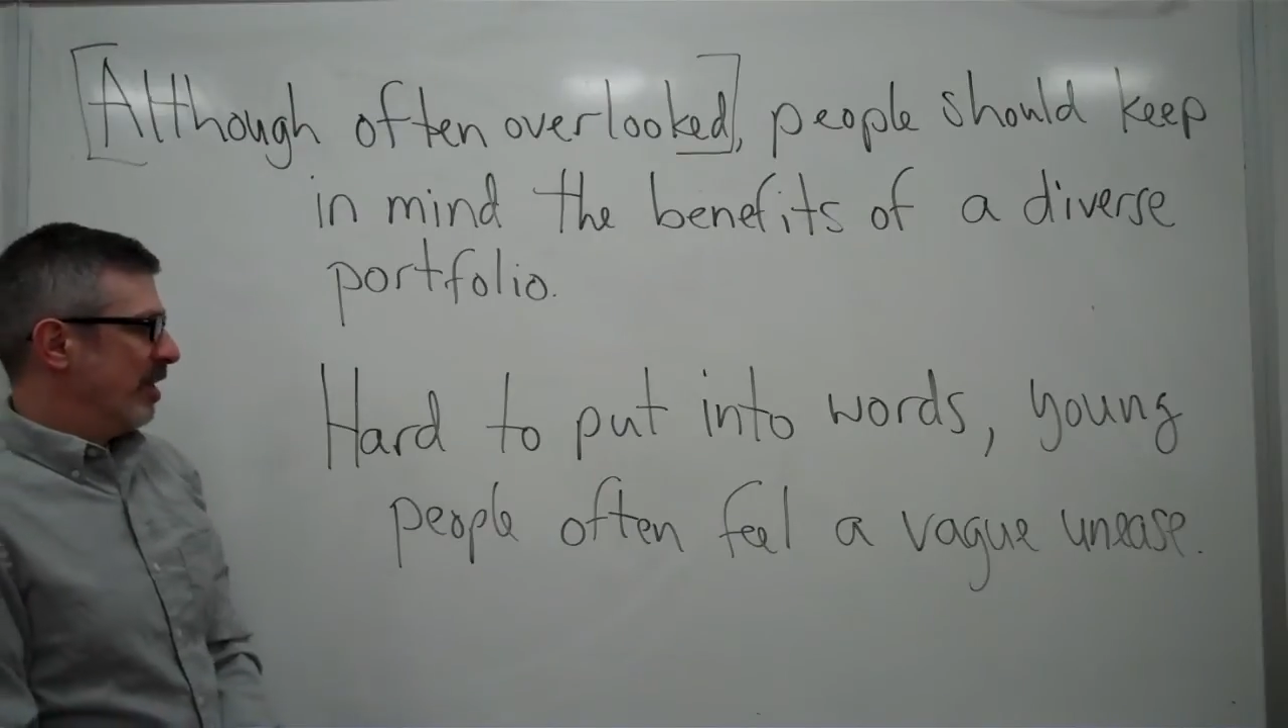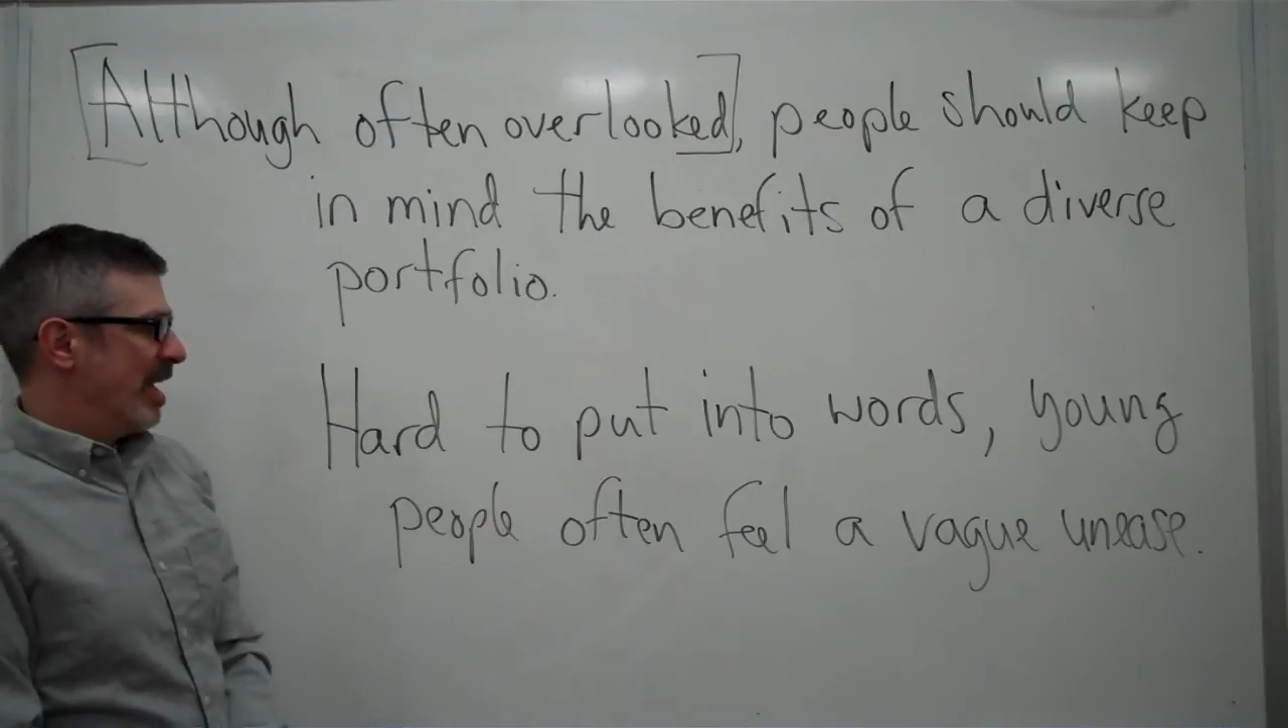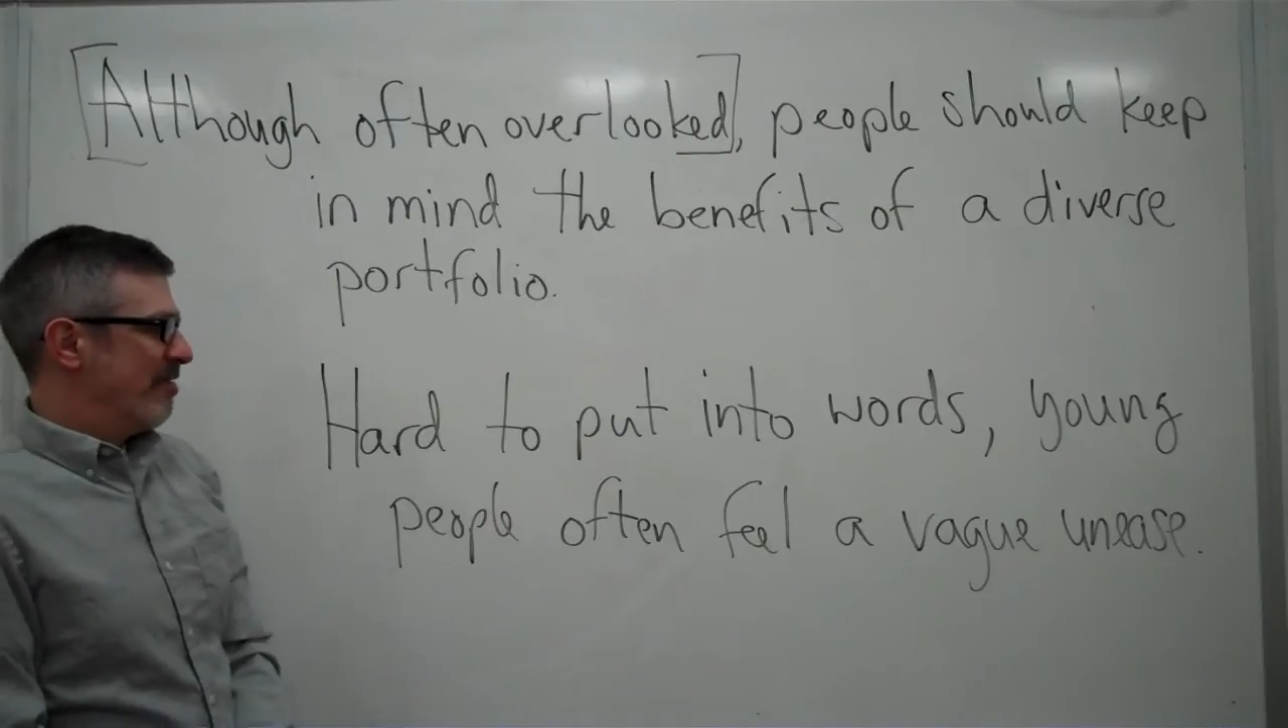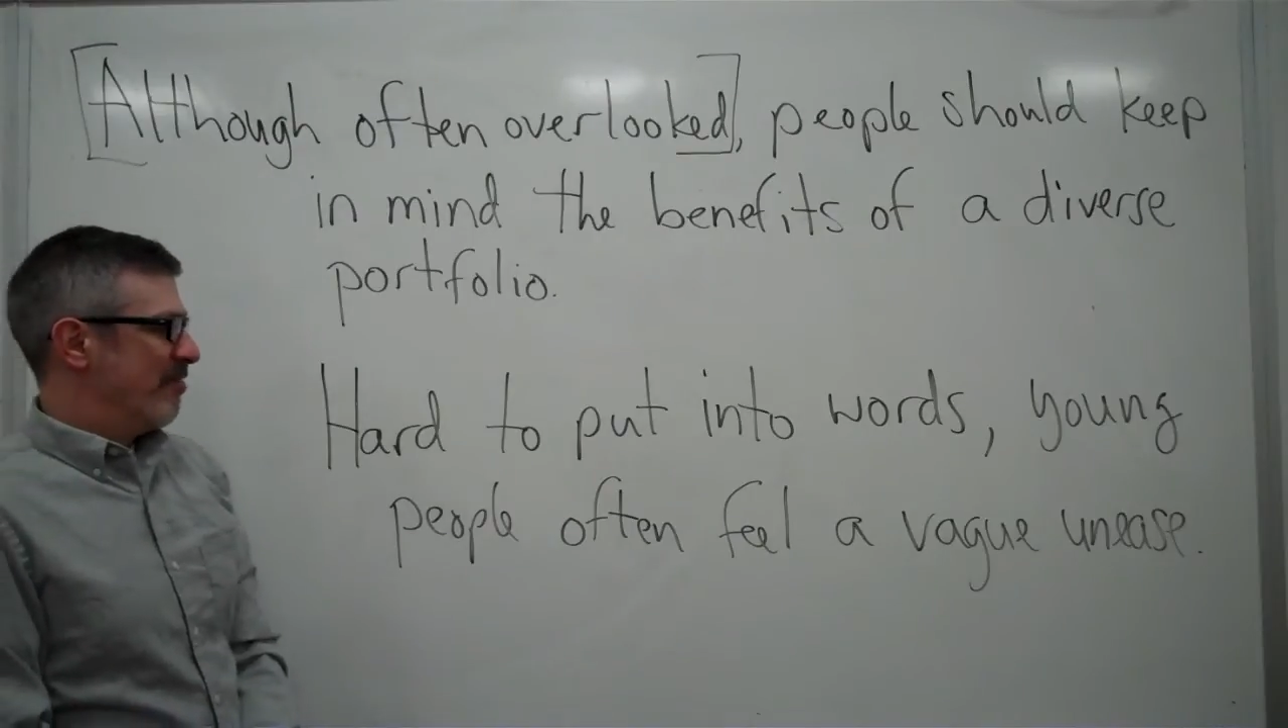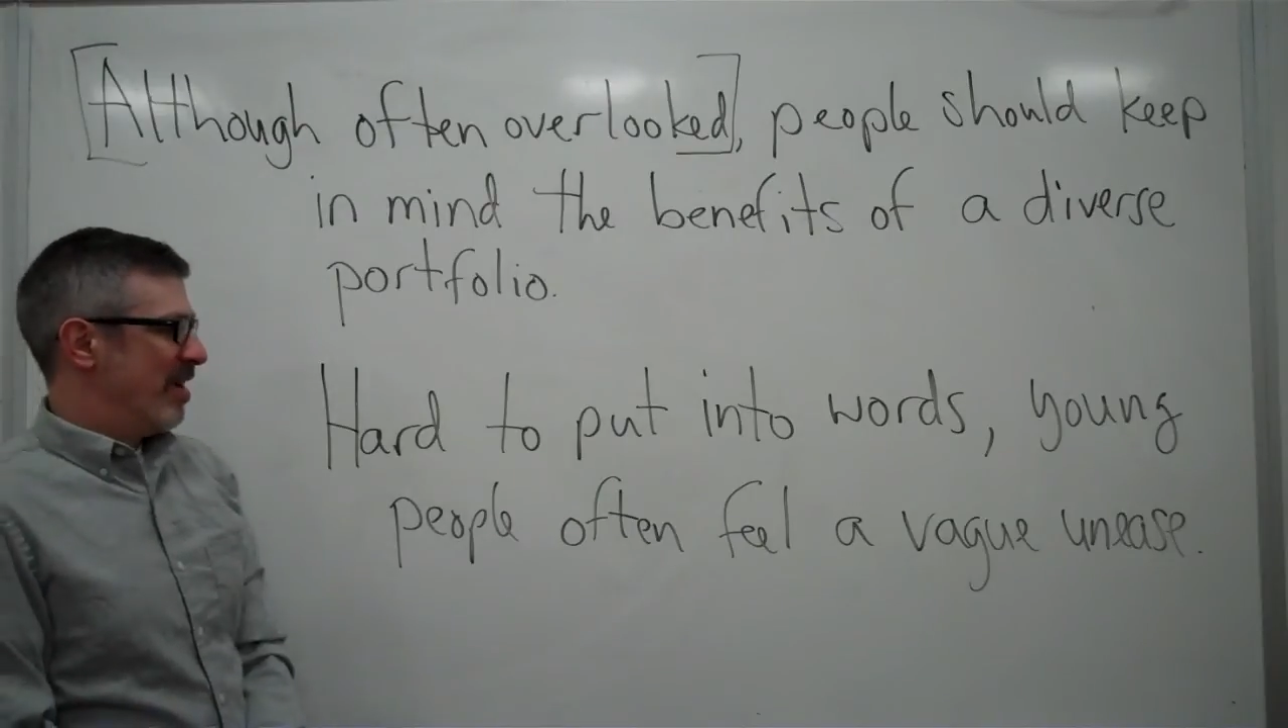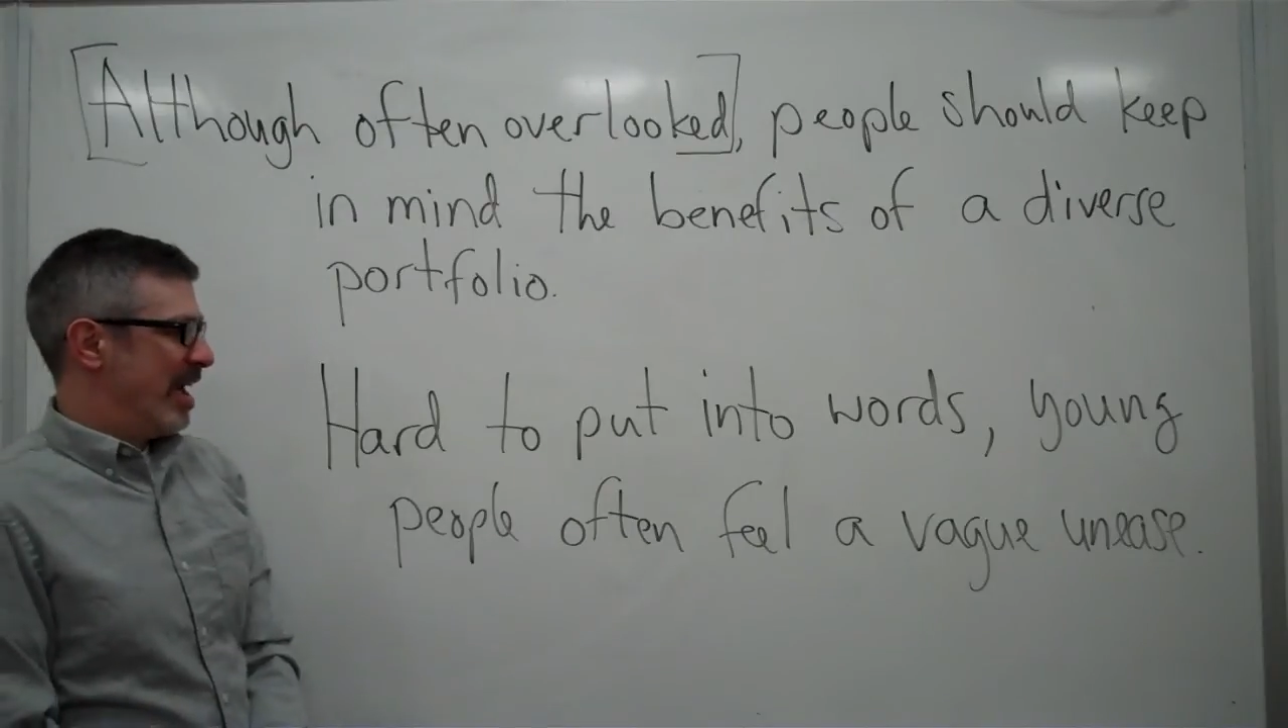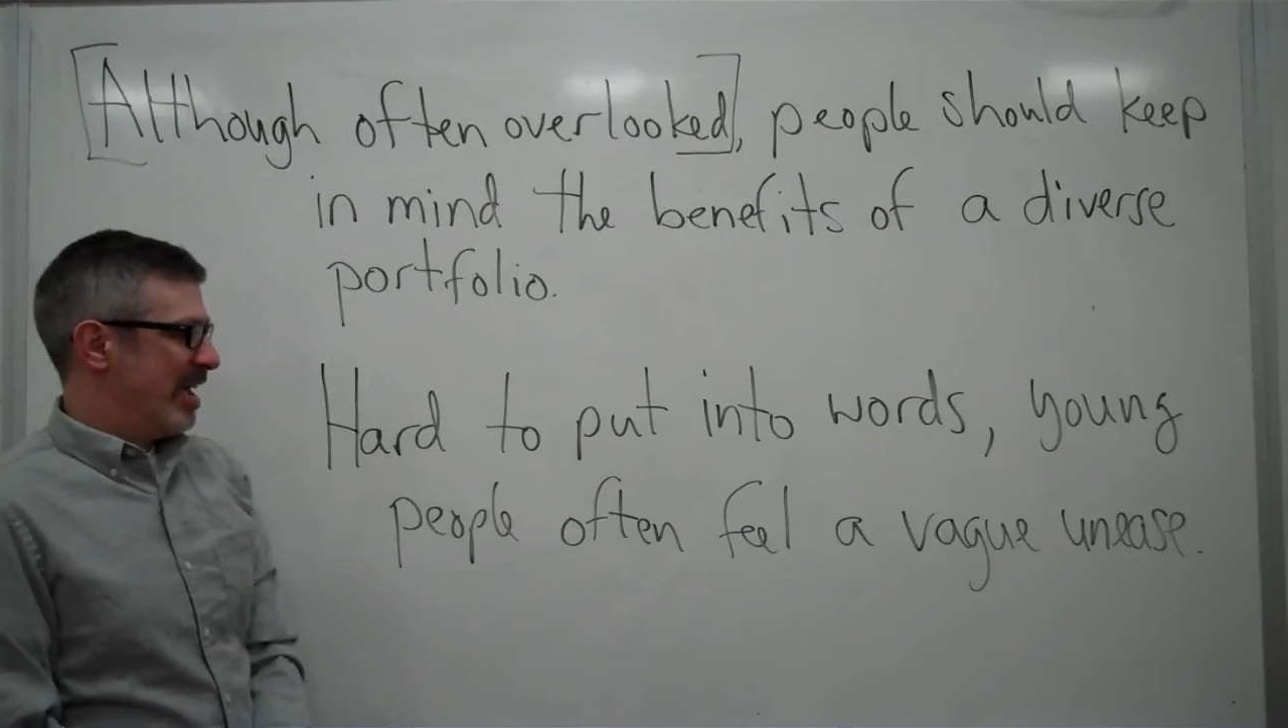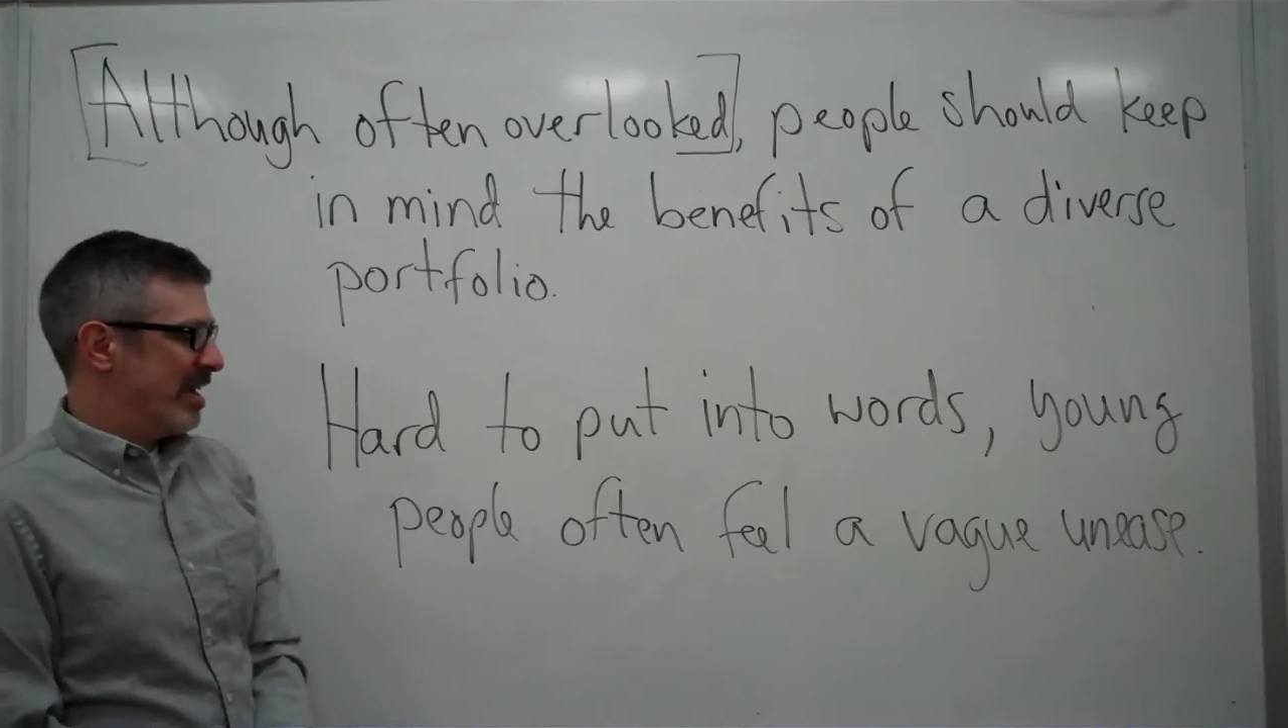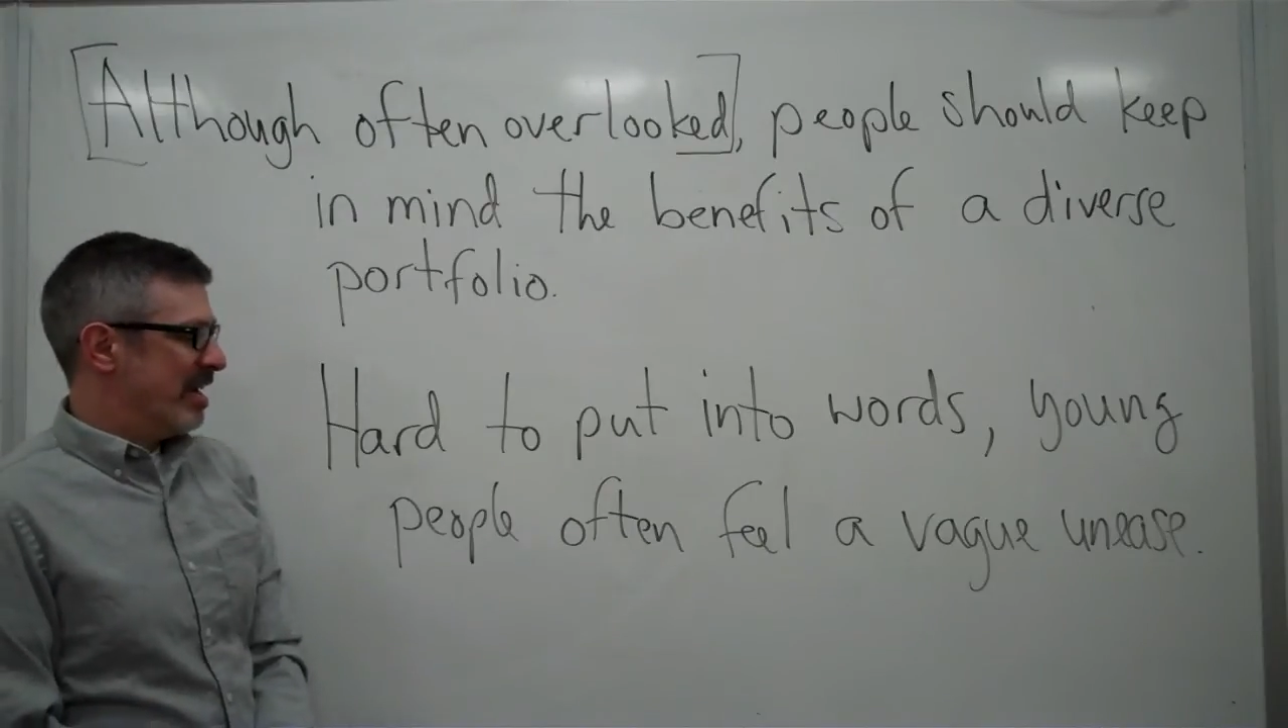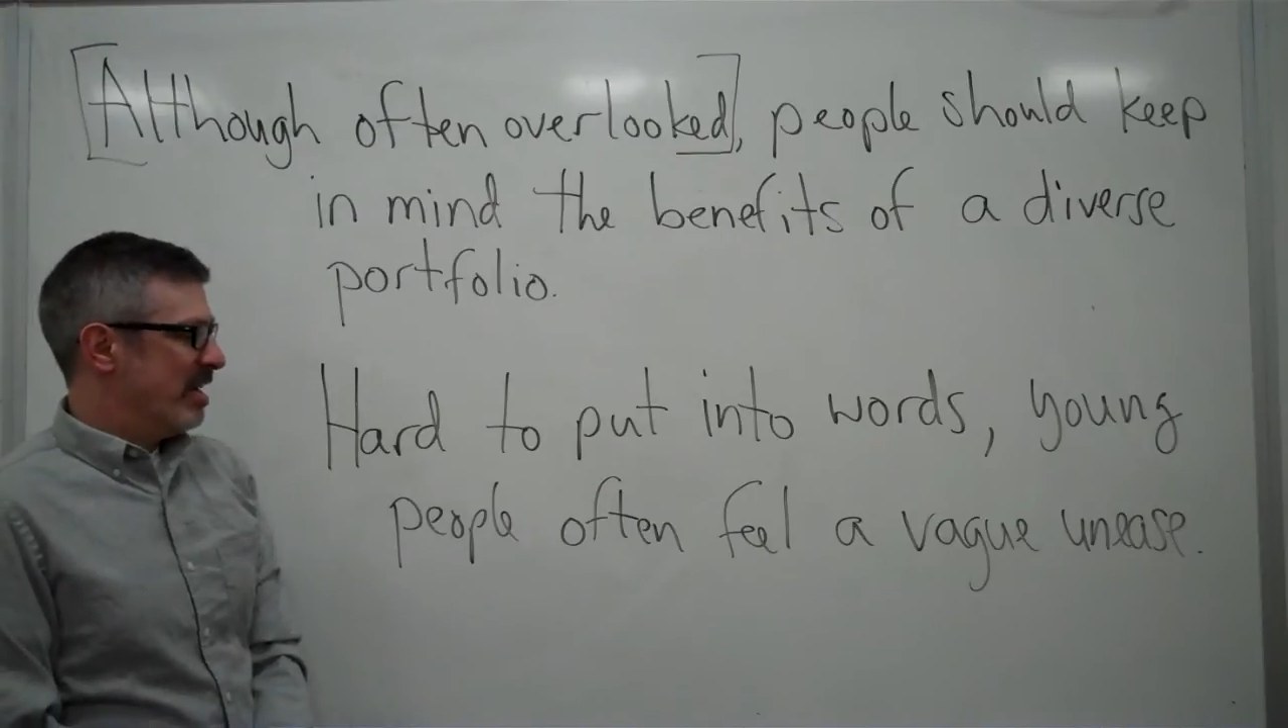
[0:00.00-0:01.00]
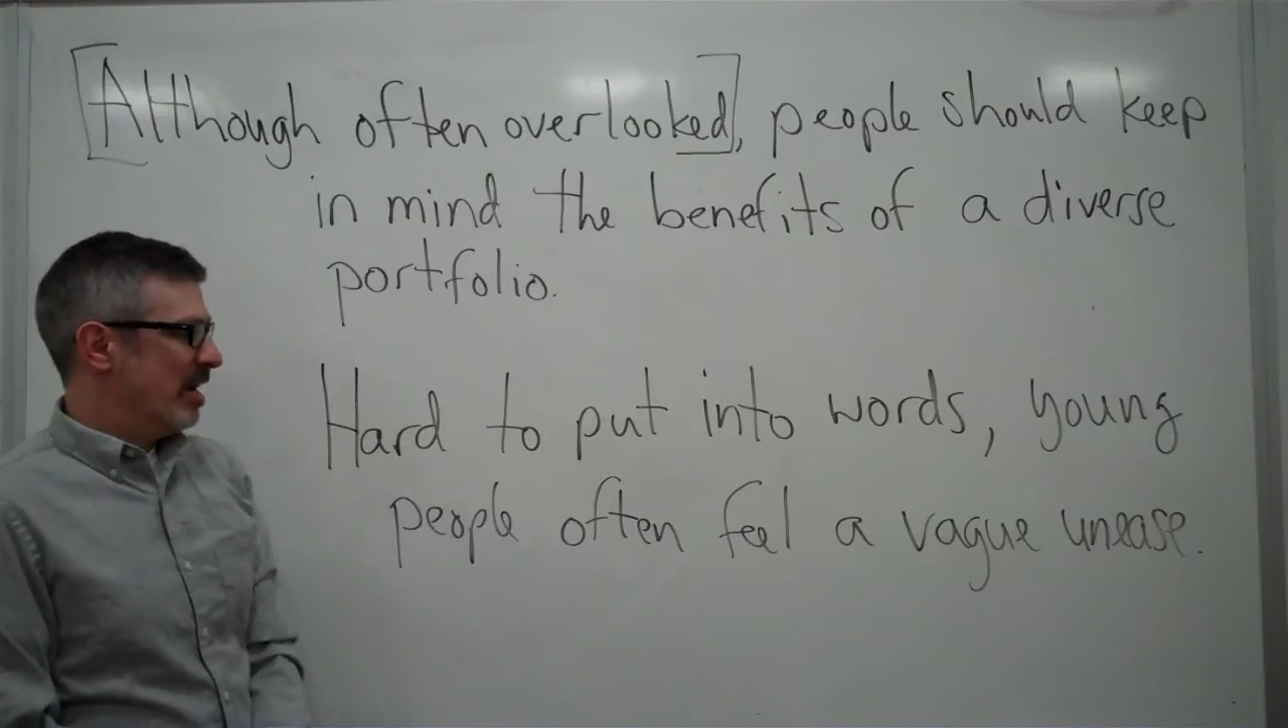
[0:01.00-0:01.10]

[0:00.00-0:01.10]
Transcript: a vague